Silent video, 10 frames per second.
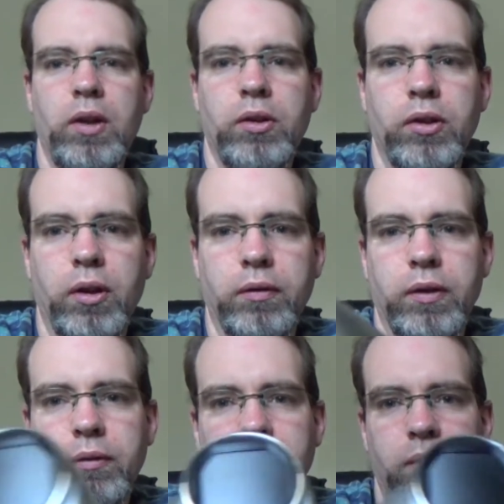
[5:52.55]
So if
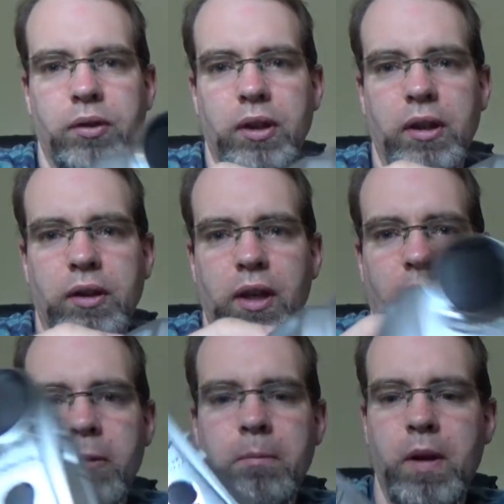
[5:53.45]
you've seen it
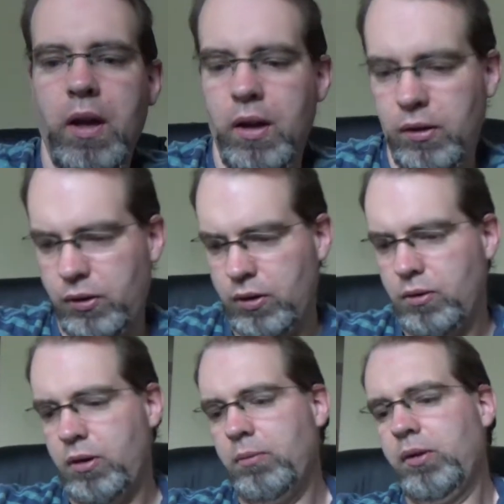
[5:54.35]
there.
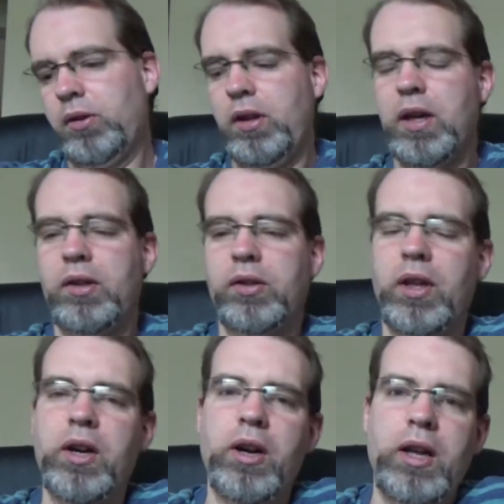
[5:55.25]
So it was the
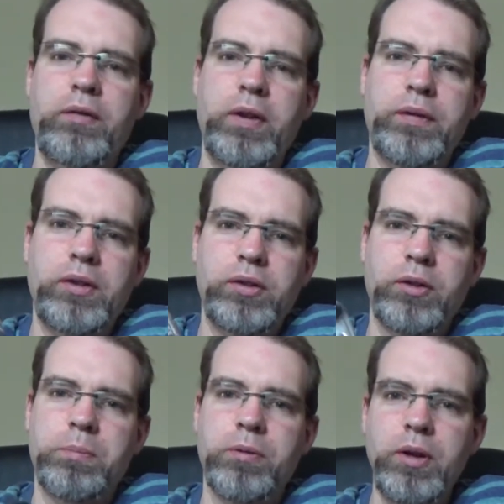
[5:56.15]
ZR 850, so
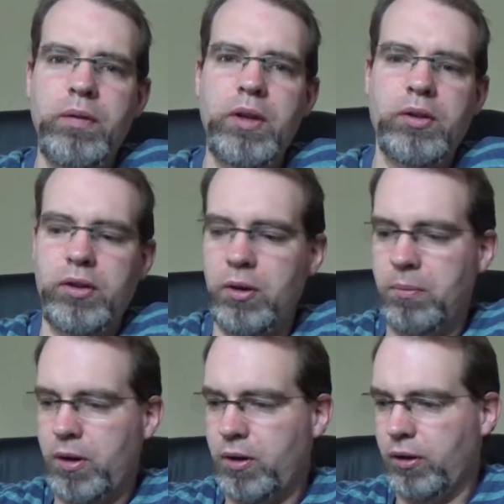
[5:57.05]
the previous year
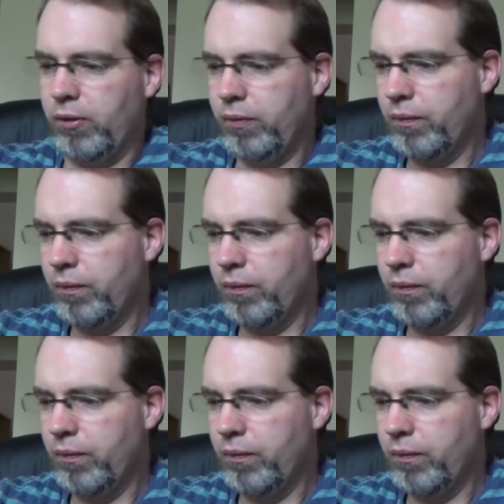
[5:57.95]
model,